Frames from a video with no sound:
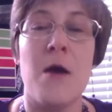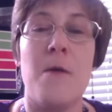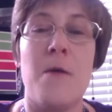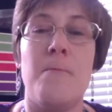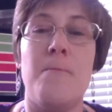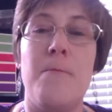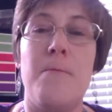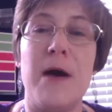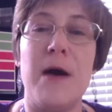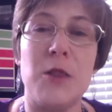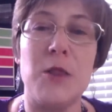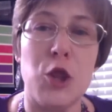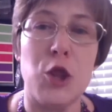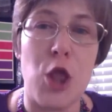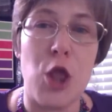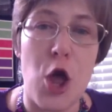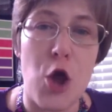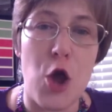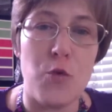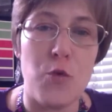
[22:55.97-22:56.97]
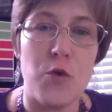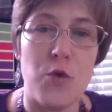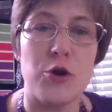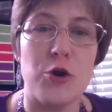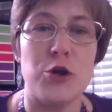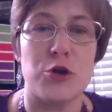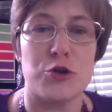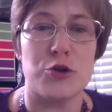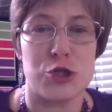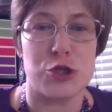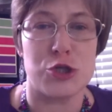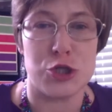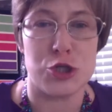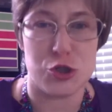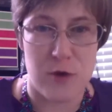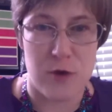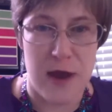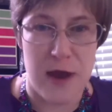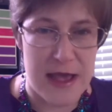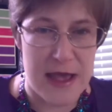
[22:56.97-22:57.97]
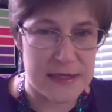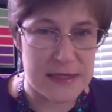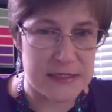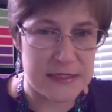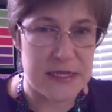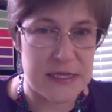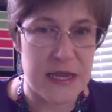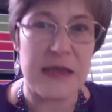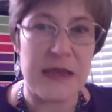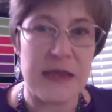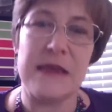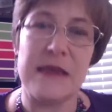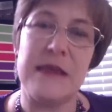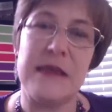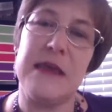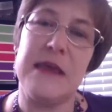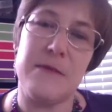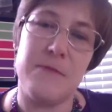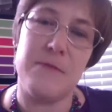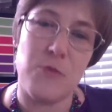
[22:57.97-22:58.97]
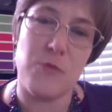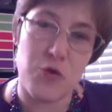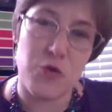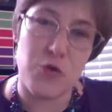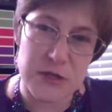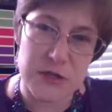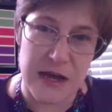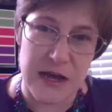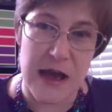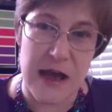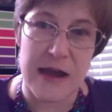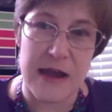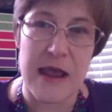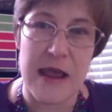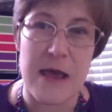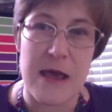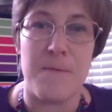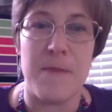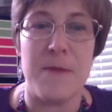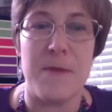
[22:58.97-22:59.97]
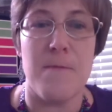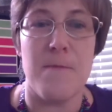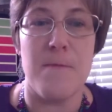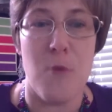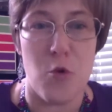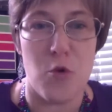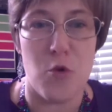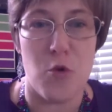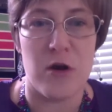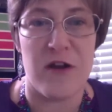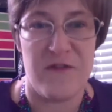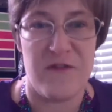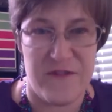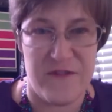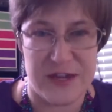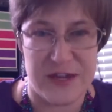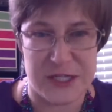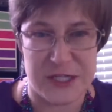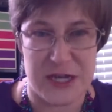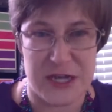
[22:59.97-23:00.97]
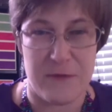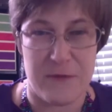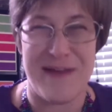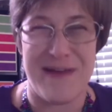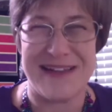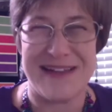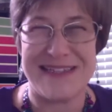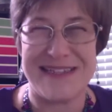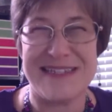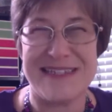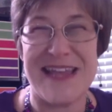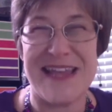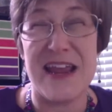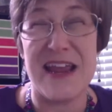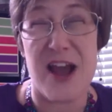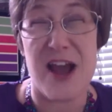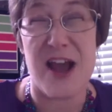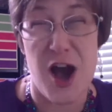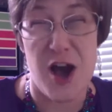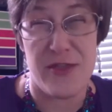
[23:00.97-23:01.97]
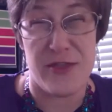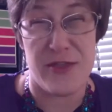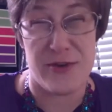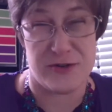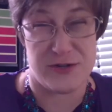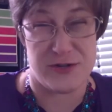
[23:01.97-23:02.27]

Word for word: but lower your stress, get more done, and be more efficient by setting others'